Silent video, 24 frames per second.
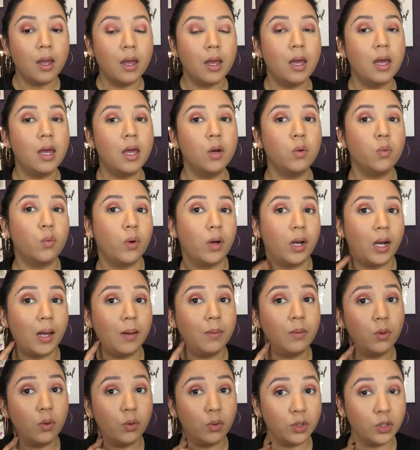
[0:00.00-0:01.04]
And what
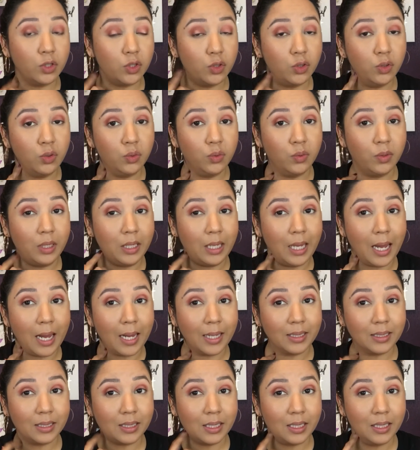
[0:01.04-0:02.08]
I'm going to do
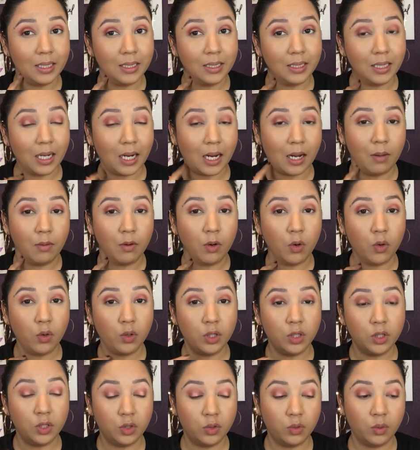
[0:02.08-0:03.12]
next is that I'm not
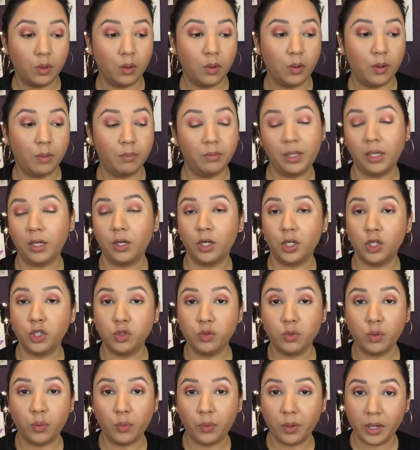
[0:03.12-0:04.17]
going to
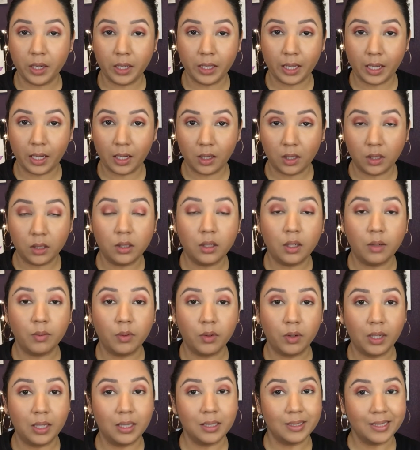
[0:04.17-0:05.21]
do a wing liner. I'm
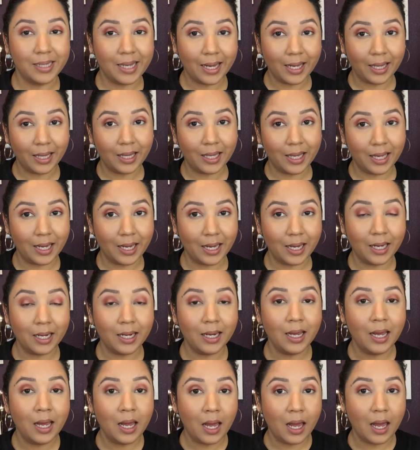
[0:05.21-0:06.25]
going to tight line,
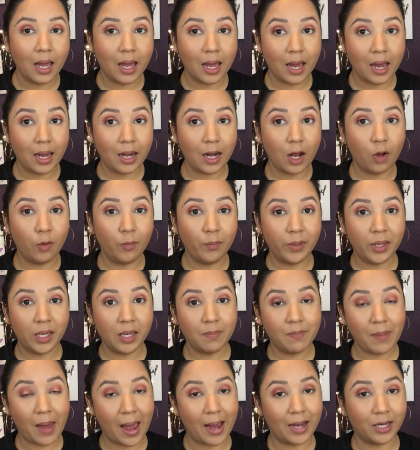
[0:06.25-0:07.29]
and I'll be
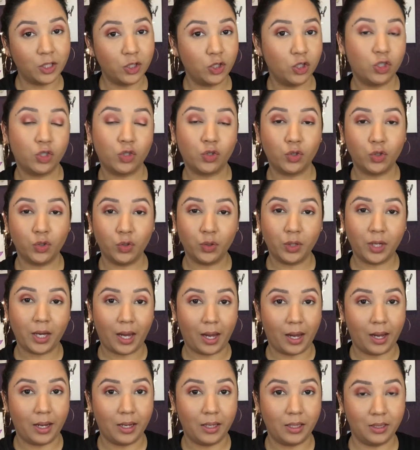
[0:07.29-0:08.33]
back to show you
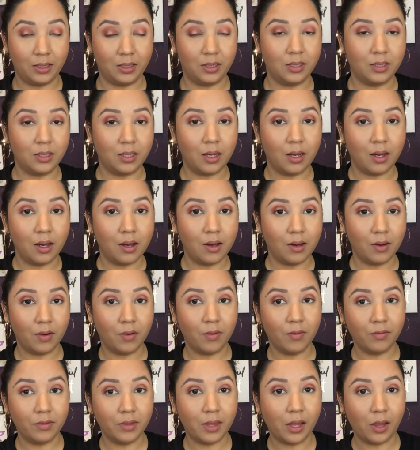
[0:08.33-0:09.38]
guys
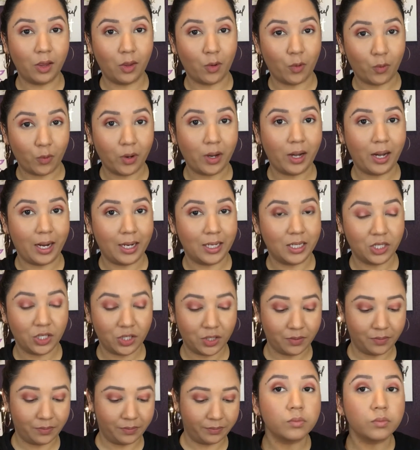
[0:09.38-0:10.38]
the lower lash.